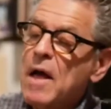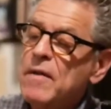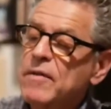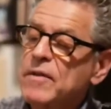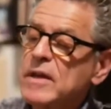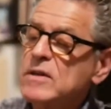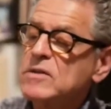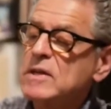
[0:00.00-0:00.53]

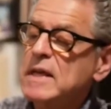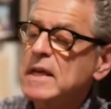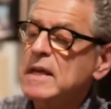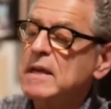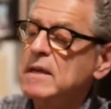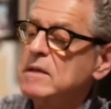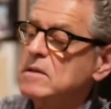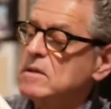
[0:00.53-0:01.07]
This
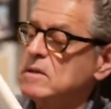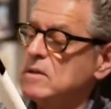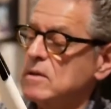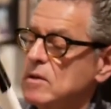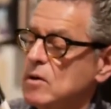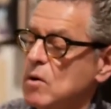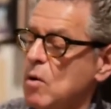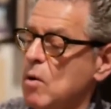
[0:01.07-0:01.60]
is
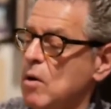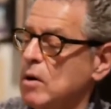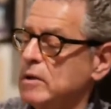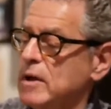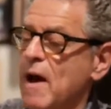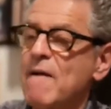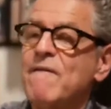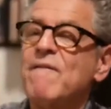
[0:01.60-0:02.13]

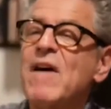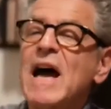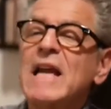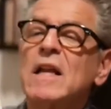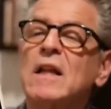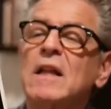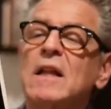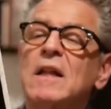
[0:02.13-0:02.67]
called
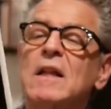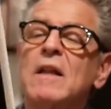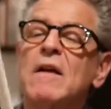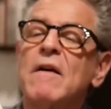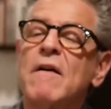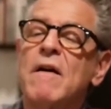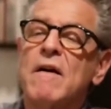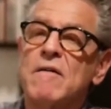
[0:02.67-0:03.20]
Vinyl
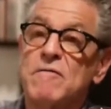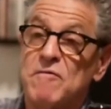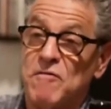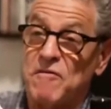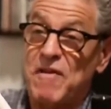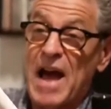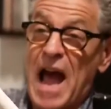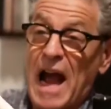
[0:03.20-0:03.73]

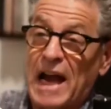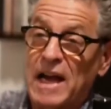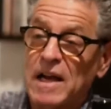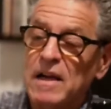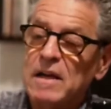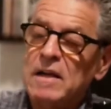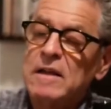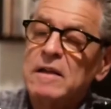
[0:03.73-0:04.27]
Vac.
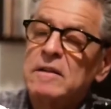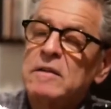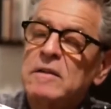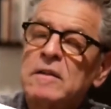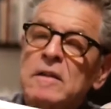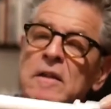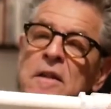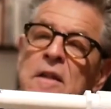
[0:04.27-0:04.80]

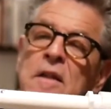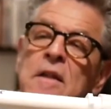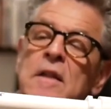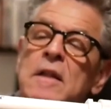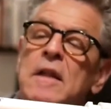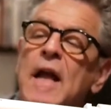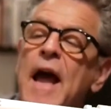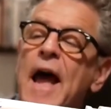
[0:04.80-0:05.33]

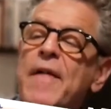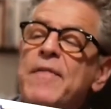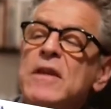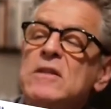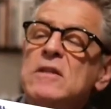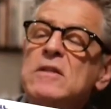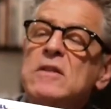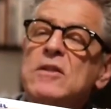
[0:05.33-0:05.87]
And
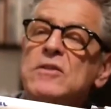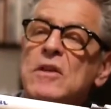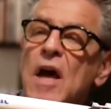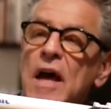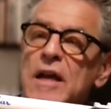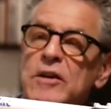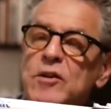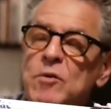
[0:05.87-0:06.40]
this is
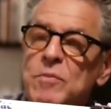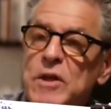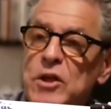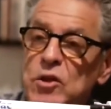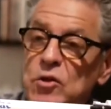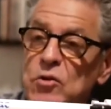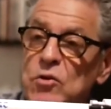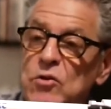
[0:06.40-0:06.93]
designed to be
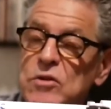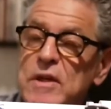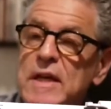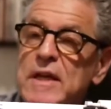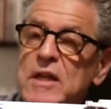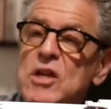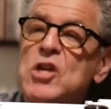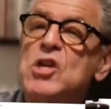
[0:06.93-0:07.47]
used
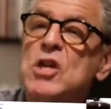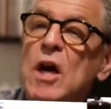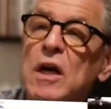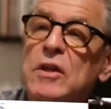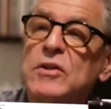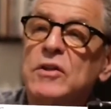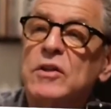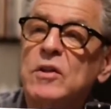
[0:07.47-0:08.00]
in
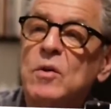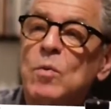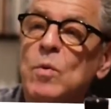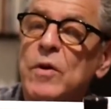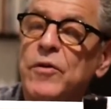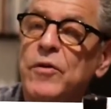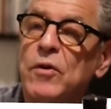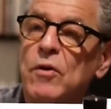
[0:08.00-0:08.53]
conjunction
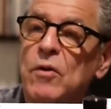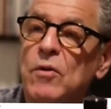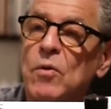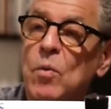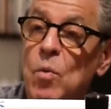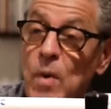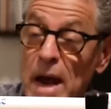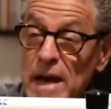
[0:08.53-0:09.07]
with your
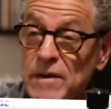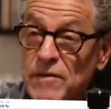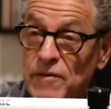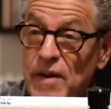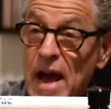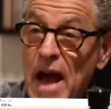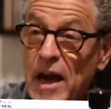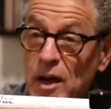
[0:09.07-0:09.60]
wet
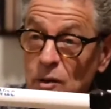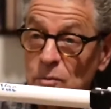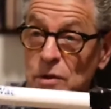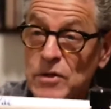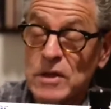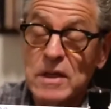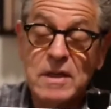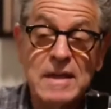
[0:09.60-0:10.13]
vac
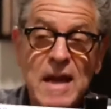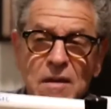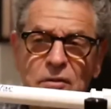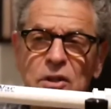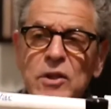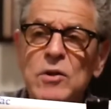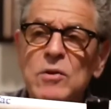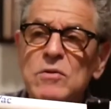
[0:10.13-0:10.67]
machine.
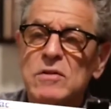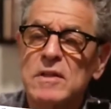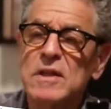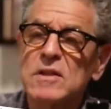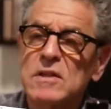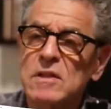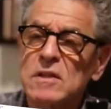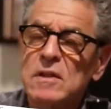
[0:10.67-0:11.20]
Never use
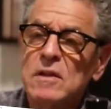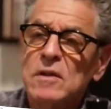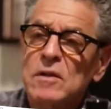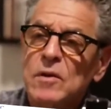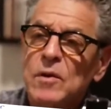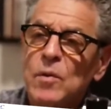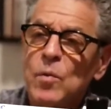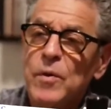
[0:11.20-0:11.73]
this
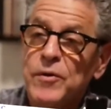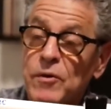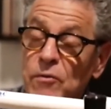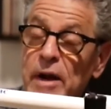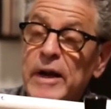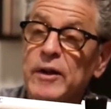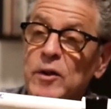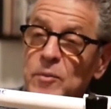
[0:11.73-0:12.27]
with a
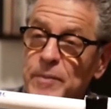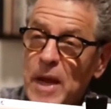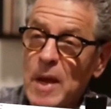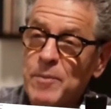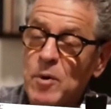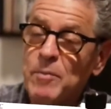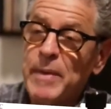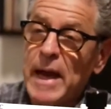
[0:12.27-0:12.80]
regular
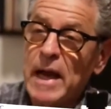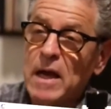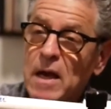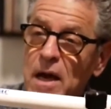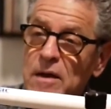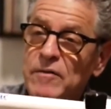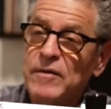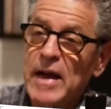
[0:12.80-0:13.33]
paper bag
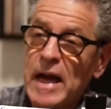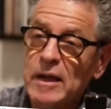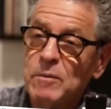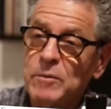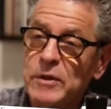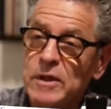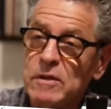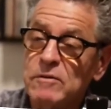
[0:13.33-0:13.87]
kind of
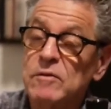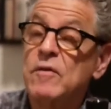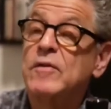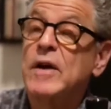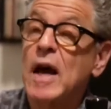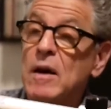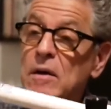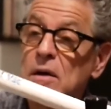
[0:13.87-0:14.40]
vacuum cleaner. If you've
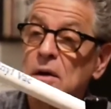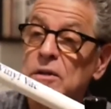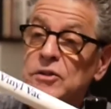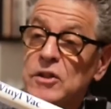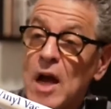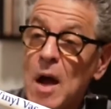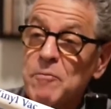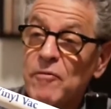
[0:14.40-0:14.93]
got a
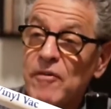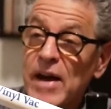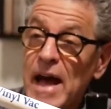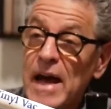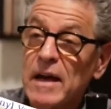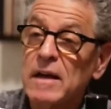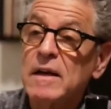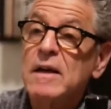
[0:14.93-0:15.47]
shop
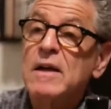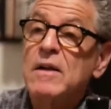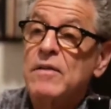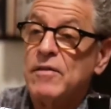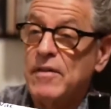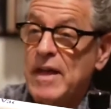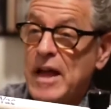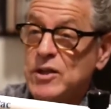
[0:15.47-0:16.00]
vac,
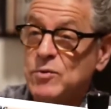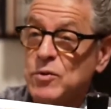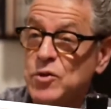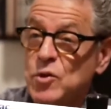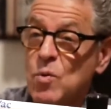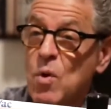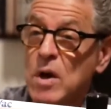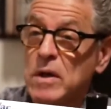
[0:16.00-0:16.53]
that's
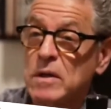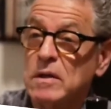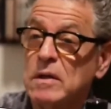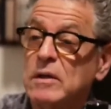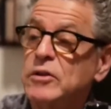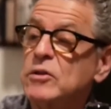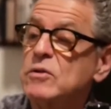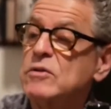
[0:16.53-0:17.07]
what you want
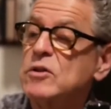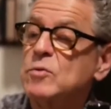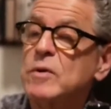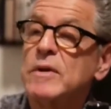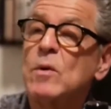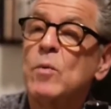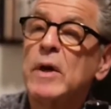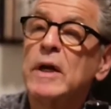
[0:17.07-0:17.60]
to use this
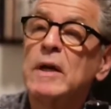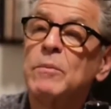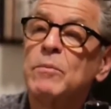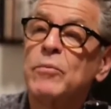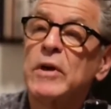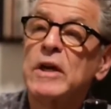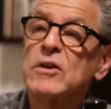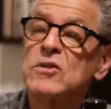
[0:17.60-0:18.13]
with. And we're going to
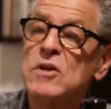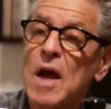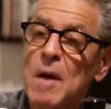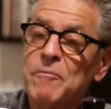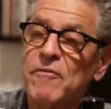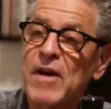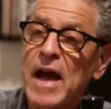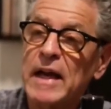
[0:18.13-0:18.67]
bring a
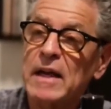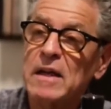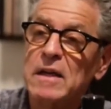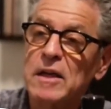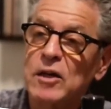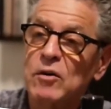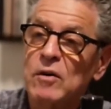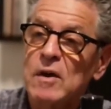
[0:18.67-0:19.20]
shop vac in
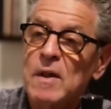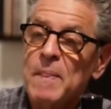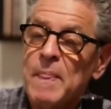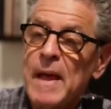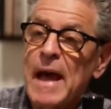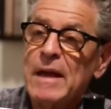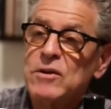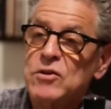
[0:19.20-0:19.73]
here
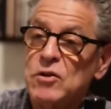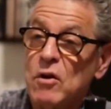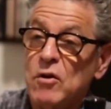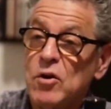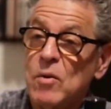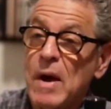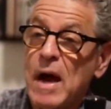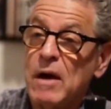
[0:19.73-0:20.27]
and show
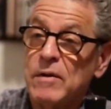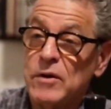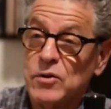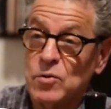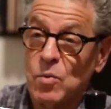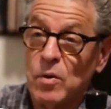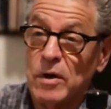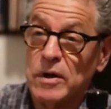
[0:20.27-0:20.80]
you how
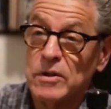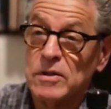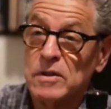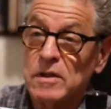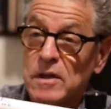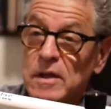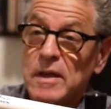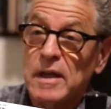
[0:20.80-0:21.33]
this
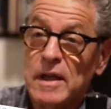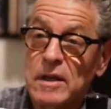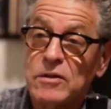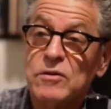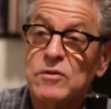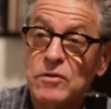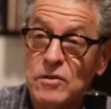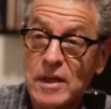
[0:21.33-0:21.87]
works
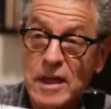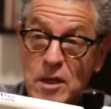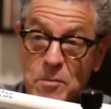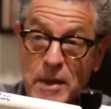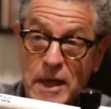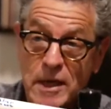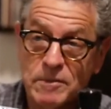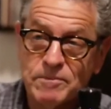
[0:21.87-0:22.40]
in a
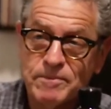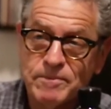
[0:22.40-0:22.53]
minute.